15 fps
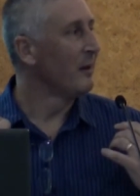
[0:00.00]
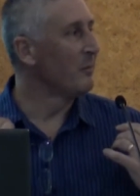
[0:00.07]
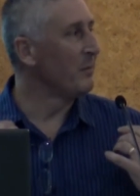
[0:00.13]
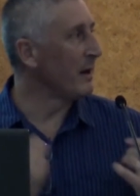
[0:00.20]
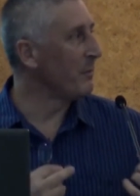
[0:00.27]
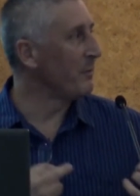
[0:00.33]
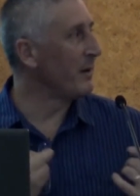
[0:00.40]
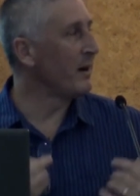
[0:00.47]

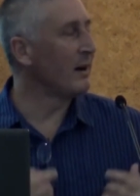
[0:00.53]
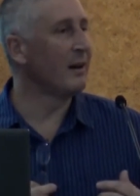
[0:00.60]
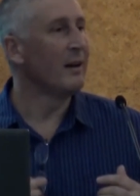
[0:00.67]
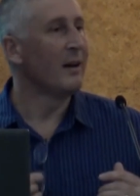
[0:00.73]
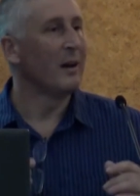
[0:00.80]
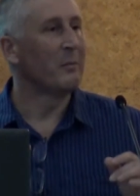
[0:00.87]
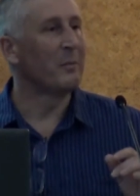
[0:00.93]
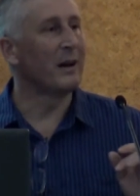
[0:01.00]
But
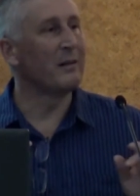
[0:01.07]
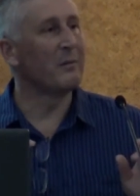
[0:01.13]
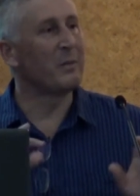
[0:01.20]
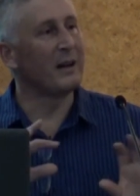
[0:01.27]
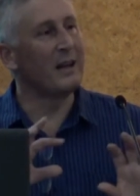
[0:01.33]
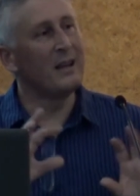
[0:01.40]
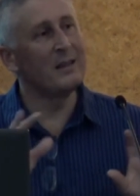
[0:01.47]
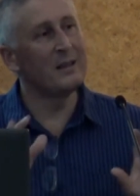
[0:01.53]

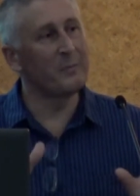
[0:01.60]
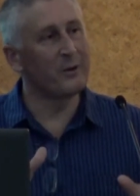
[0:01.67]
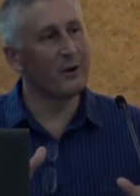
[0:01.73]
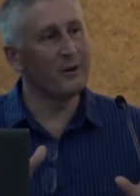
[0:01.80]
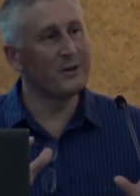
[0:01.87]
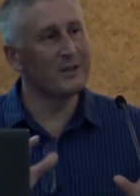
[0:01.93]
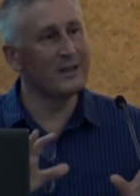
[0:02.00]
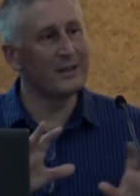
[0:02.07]
in the
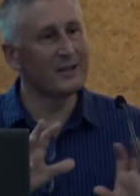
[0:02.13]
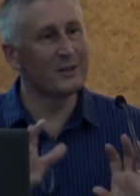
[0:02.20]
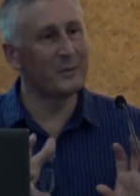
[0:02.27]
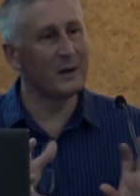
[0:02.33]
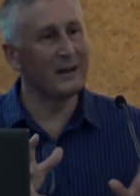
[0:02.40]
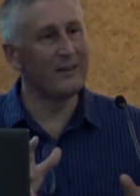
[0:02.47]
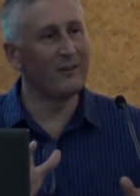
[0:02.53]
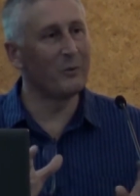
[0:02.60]
process, the
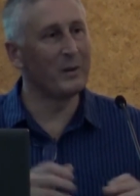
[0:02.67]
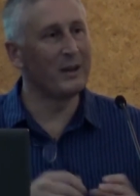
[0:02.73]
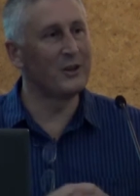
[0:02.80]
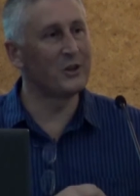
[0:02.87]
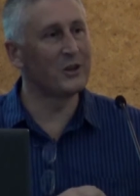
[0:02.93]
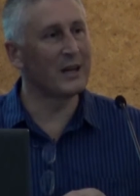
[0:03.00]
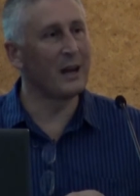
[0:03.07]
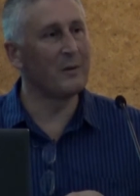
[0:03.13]
way this has been
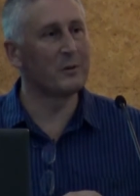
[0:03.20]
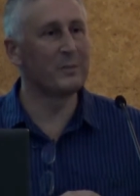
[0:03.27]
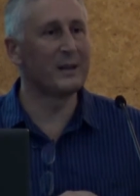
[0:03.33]
shaped,